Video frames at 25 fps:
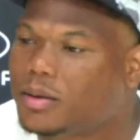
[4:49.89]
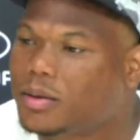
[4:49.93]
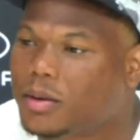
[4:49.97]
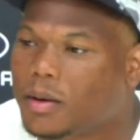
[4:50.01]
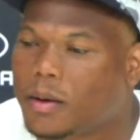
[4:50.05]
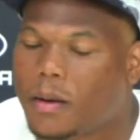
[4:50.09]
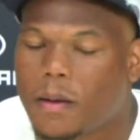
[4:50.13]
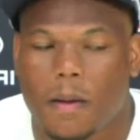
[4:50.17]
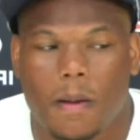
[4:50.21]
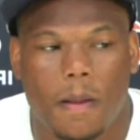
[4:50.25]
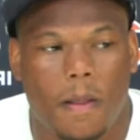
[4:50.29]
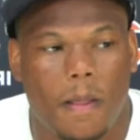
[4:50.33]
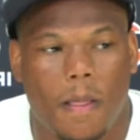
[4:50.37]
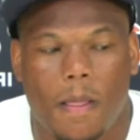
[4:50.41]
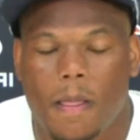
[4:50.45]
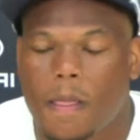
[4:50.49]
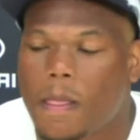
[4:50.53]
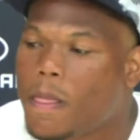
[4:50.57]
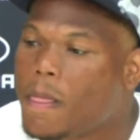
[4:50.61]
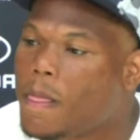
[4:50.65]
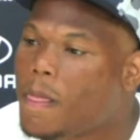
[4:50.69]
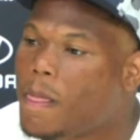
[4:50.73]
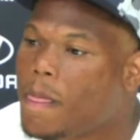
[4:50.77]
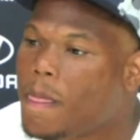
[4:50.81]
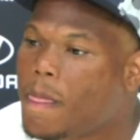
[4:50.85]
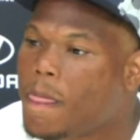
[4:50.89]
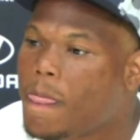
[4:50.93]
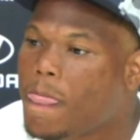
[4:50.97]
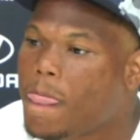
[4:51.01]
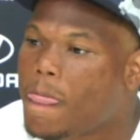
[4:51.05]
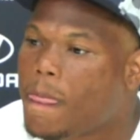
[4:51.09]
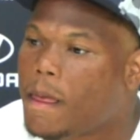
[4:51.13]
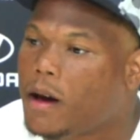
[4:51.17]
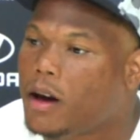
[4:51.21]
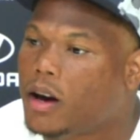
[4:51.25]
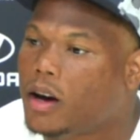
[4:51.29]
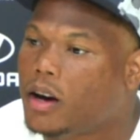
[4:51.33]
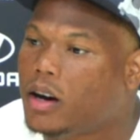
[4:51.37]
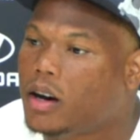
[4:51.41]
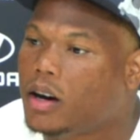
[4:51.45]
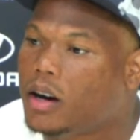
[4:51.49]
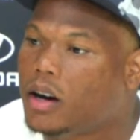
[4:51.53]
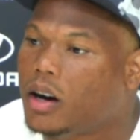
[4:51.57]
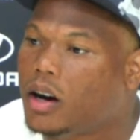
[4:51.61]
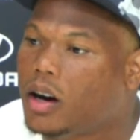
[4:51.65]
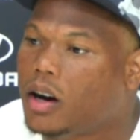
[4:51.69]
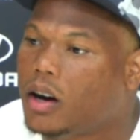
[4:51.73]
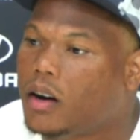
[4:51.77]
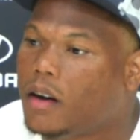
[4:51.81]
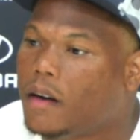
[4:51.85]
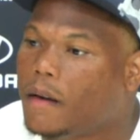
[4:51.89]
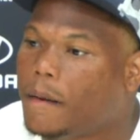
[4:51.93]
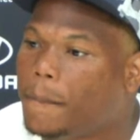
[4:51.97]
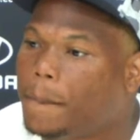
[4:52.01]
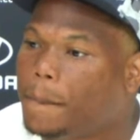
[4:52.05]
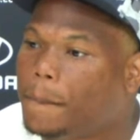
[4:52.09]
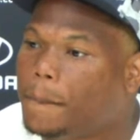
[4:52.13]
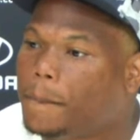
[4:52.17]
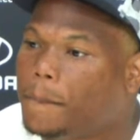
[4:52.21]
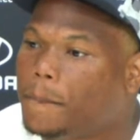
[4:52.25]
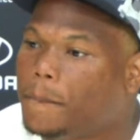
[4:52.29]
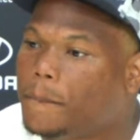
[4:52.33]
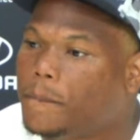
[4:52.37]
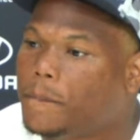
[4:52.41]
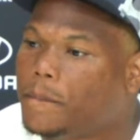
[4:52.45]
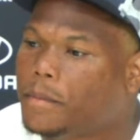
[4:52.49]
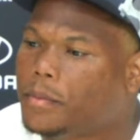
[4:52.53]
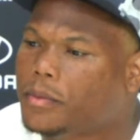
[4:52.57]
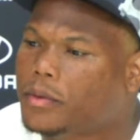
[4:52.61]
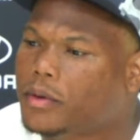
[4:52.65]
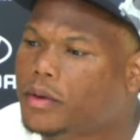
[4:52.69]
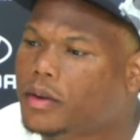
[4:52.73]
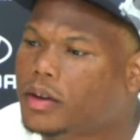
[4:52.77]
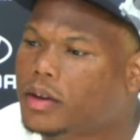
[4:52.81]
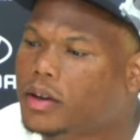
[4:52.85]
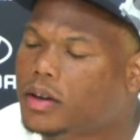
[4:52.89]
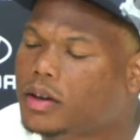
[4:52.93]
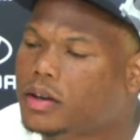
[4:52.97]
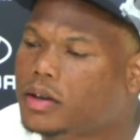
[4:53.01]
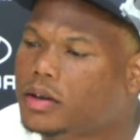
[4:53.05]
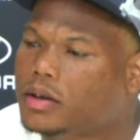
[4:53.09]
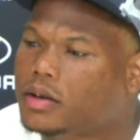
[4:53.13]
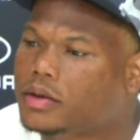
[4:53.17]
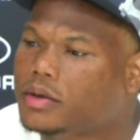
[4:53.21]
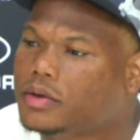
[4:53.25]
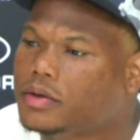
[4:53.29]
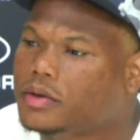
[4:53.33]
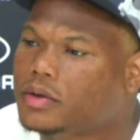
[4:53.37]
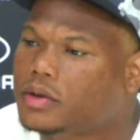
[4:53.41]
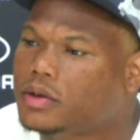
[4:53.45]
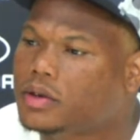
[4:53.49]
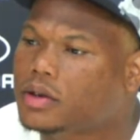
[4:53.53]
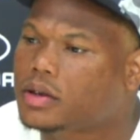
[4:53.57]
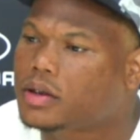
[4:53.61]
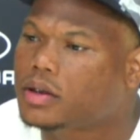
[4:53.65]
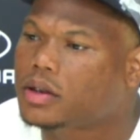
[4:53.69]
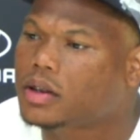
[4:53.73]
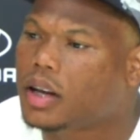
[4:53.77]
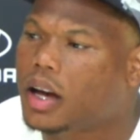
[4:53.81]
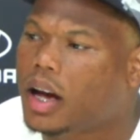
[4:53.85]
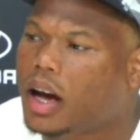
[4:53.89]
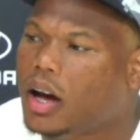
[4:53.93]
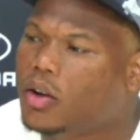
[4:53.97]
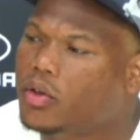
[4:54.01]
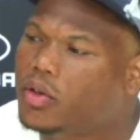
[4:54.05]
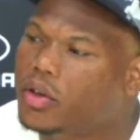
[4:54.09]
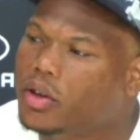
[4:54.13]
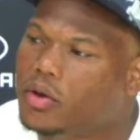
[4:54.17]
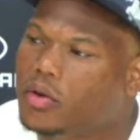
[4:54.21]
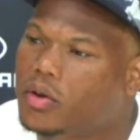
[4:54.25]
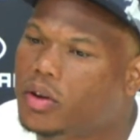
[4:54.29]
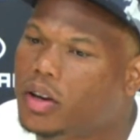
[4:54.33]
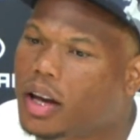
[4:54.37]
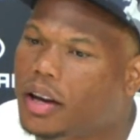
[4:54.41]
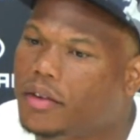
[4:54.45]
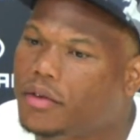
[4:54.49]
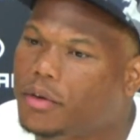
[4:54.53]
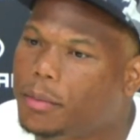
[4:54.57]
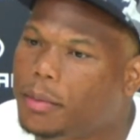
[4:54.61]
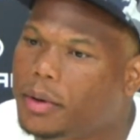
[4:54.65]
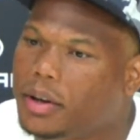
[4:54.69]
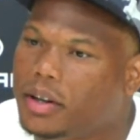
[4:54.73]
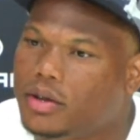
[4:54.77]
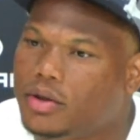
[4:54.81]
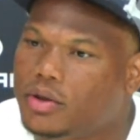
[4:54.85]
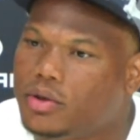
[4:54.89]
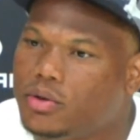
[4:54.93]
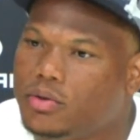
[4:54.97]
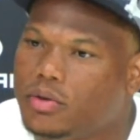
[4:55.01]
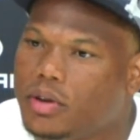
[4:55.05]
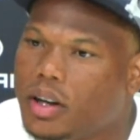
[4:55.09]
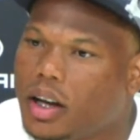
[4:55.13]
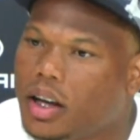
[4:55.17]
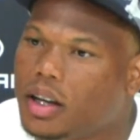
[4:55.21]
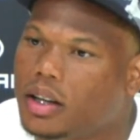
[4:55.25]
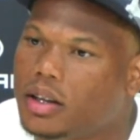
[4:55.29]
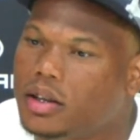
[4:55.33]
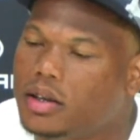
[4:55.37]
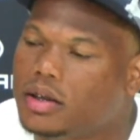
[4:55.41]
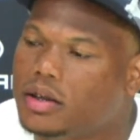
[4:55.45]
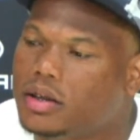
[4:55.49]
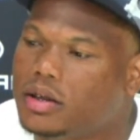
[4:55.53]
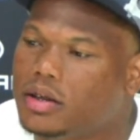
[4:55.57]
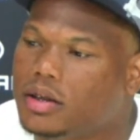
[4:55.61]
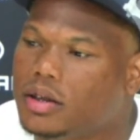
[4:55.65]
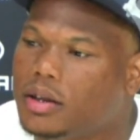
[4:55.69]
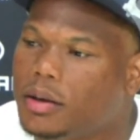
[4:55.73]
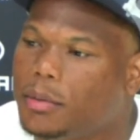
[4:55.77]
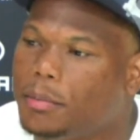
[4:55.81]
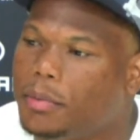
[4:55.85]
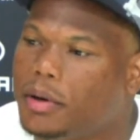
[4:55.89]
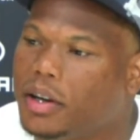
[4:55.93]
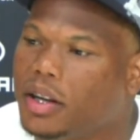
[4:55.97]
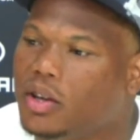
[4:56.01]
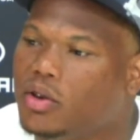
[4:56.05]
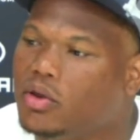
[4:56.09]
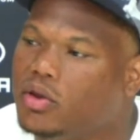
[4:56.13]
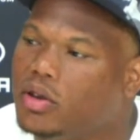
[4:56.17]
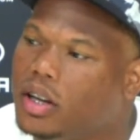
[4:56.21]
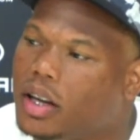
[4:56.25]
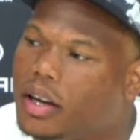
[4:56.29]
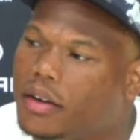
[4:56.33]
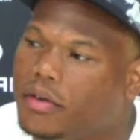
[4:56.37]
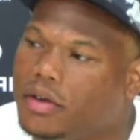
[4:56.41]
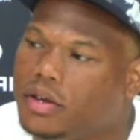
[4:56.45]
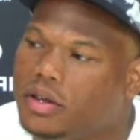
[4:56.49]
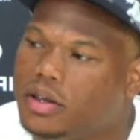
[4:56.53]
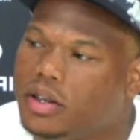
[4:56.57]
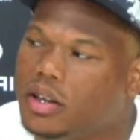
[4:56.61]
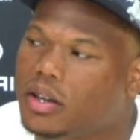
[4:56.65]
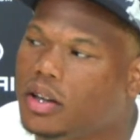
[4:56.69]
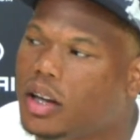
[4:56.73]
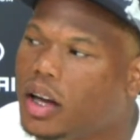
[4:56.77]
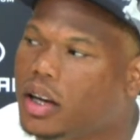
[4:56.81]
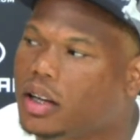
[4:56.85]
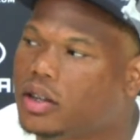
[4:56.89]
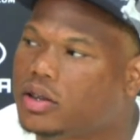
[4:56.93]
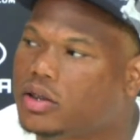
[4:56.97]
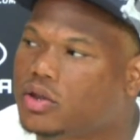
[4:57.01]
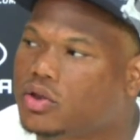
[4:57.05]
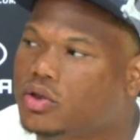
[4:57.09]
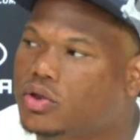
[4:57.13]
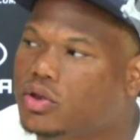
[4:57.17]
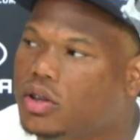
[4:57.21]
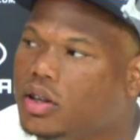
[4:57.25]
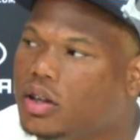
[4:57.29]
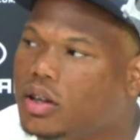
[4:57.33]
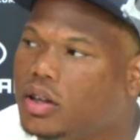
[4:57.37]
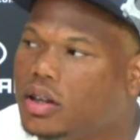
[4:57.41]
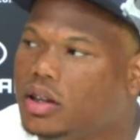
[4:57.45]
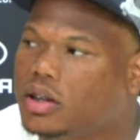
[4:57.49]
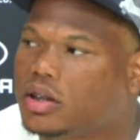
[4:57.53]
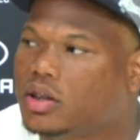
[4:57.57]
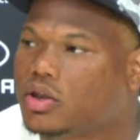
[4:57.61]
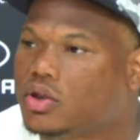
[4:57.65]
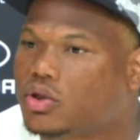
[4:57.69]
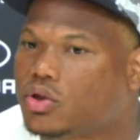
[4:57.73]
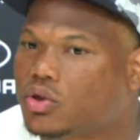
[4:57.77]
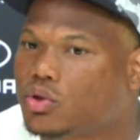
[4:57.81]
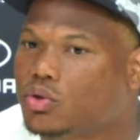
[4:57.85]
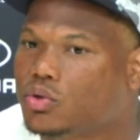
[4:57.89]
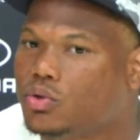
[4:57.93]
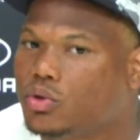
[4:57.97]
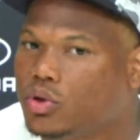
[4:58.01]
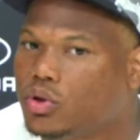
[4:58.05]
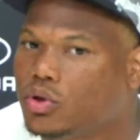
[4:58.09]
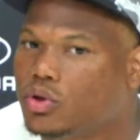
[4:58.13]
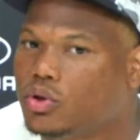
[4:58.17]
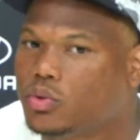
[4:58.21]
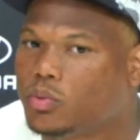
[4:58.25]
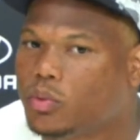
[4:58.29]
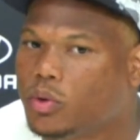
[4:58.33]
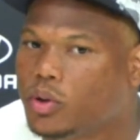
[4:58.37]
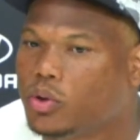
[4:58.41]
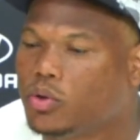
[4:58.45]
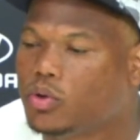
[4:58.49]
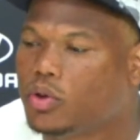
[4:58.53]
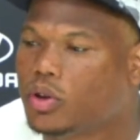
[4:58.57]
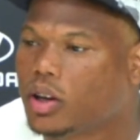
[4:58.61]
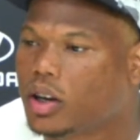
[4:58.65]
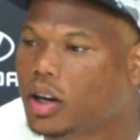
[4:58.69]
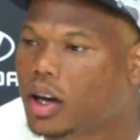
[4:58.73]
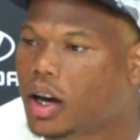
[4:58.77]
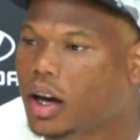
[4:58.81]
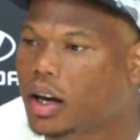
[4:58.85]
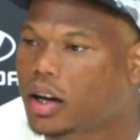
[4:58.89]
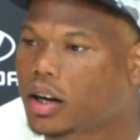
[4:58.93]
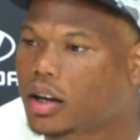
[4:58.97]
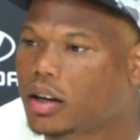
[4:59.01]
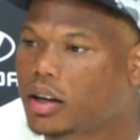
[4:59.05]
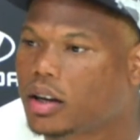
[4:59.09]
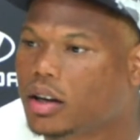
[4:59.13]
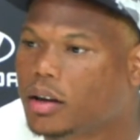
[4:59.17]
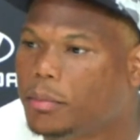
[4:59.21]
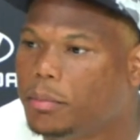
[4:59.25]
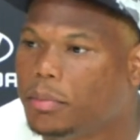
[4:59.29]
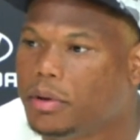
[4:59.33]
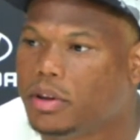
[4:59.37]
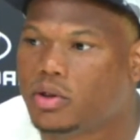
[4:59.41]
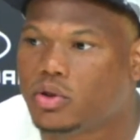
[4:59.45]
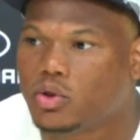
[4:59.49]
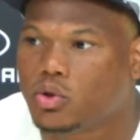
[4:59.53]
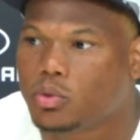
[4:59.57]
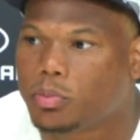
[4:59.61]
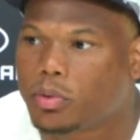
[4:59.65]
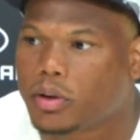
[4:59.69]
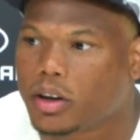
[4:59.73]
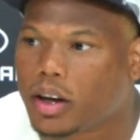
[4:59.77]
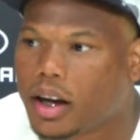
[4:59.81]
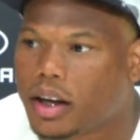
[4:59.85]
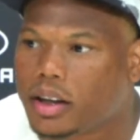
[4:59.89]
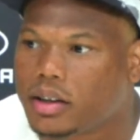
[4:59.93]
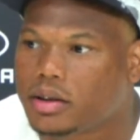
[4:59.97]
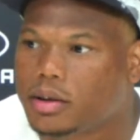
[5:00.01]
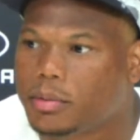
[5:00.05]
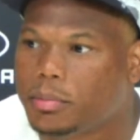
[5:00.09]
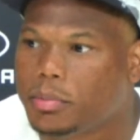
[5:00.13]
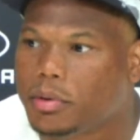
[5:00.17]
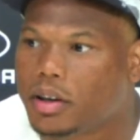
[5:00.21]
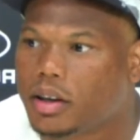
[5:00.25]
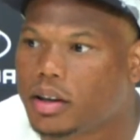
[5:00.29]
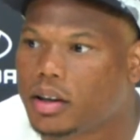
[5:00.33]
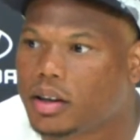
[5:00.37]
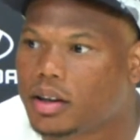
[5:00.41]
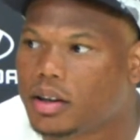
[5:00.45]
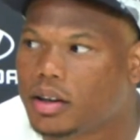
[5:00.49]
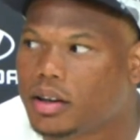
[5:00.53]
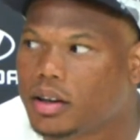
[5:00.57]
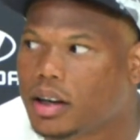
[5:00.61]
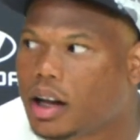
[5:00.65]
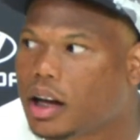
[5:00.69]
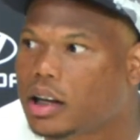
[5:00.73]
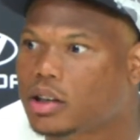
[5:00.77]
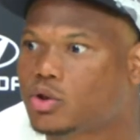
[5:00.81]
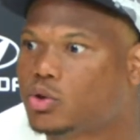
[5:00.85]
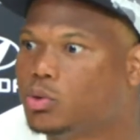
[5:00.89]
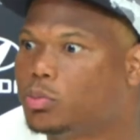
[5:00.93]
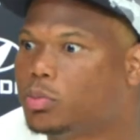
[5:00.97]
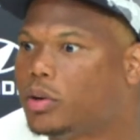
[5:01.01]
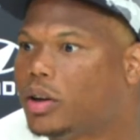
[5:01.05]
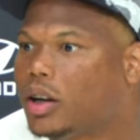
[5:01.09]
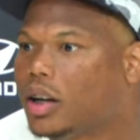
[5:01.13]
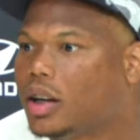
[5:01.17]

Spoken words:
Is he too nice off the field? Does it make you suspicious? I don't think you can ever be too nice. But you could definitely tell like it's a screw loose when you can kind of be super nice to being not super